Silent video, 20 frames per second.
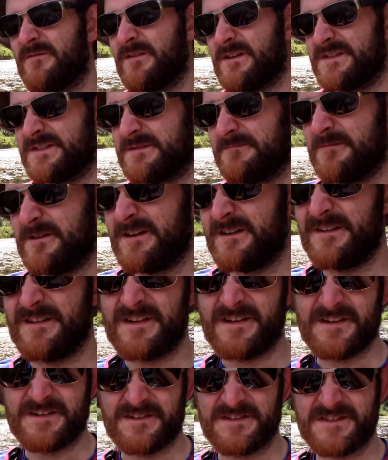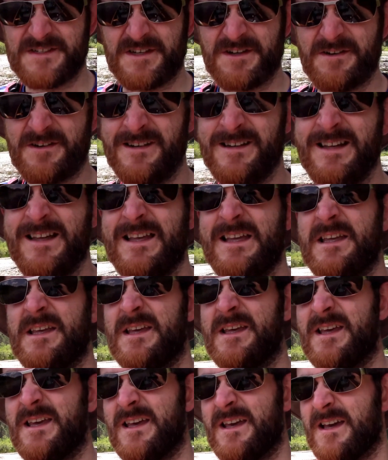West Abinadong, so
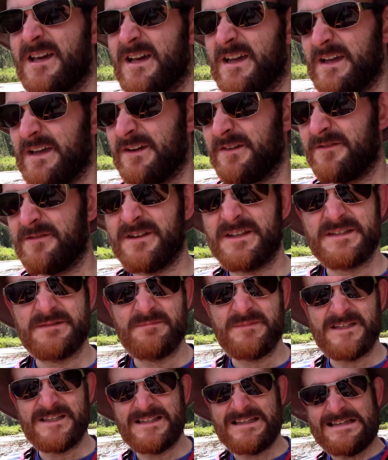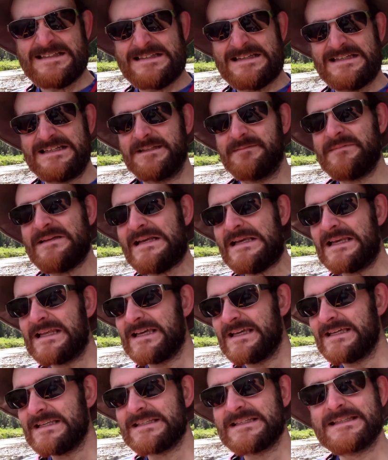I'm going to risk being a tiny bit
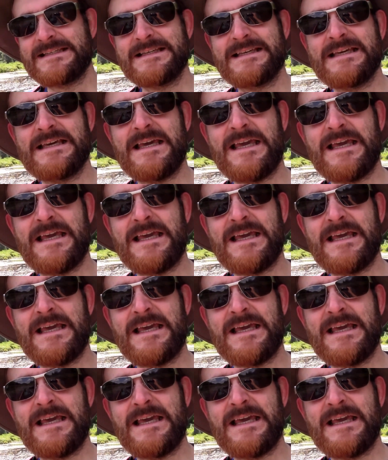late